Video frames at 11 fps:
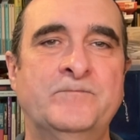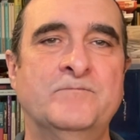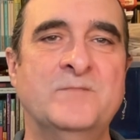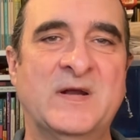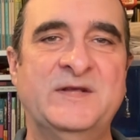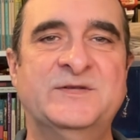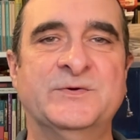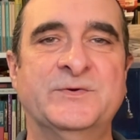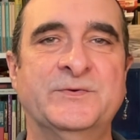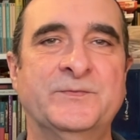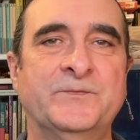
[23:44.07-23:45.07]

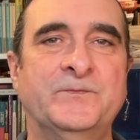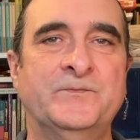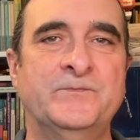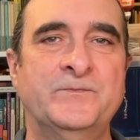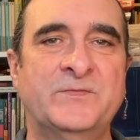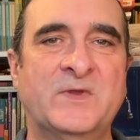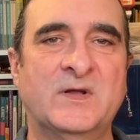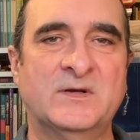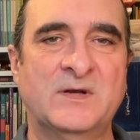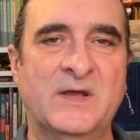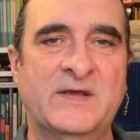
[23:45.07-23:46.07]
Malito,
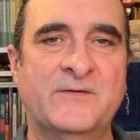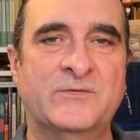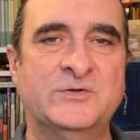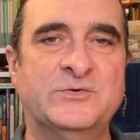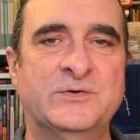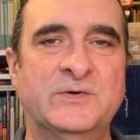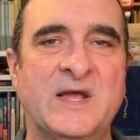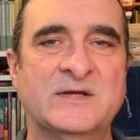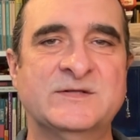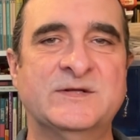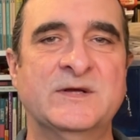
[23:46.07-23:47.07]
like every true
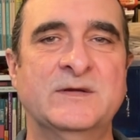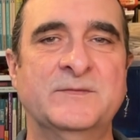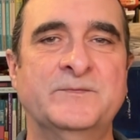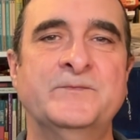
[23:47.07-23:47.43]
gangster,